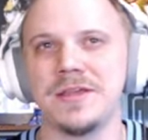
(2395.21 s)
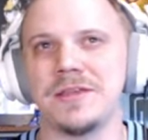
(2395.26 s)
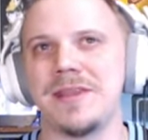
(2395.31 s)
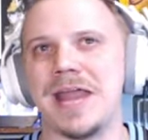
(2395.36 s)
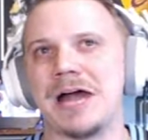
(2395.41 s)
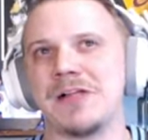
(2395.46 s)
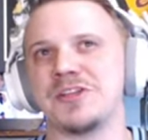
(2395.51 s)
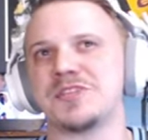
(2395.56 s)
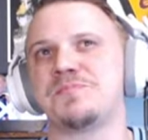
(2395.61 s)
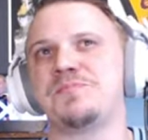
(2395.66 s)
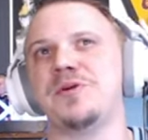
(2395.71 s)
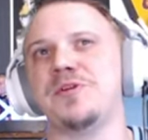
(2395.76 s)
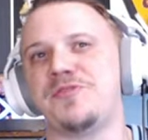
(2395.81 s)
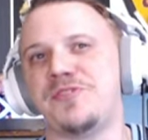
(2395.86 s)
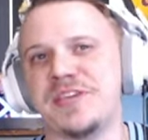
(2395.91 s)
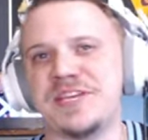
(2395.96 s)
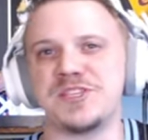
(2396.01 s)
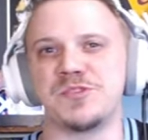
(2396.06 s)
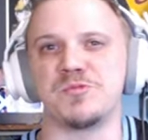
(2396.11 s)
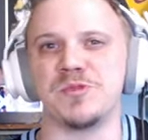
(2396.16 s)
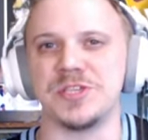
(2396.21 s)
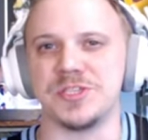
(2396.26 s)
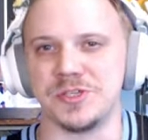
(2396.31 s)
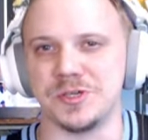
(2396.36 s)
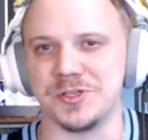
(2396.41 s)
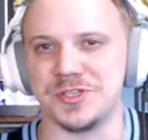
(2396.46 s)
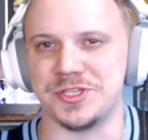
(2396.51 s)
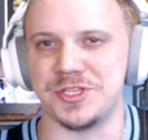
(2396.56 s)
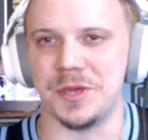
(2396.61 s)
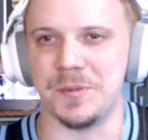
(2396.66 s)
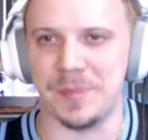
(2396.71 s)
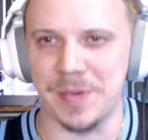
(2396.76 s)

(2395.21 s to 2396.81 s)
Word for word: Now let's put these Wizards to